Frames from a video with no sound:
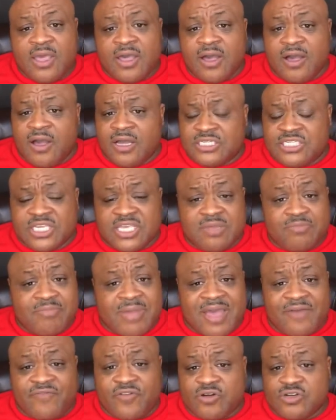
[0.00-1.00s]
To get
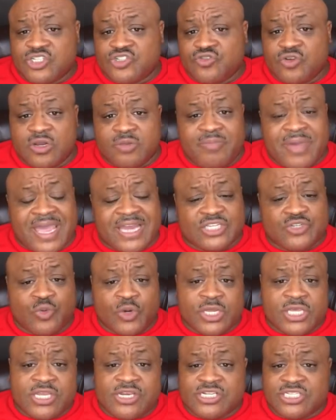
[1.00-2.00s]
my first truck back
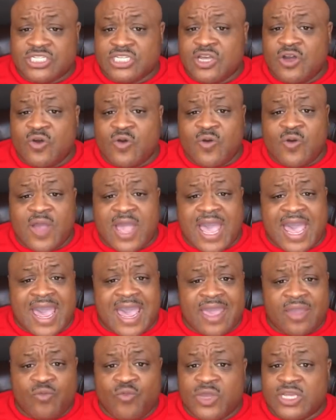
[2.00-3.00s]
20 years ago,
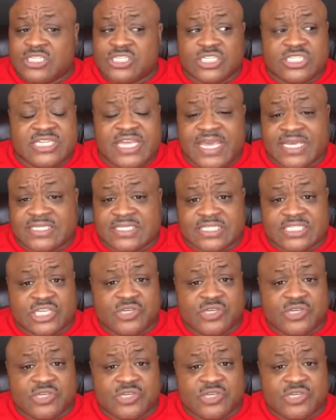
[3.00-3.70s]
I went to Texas,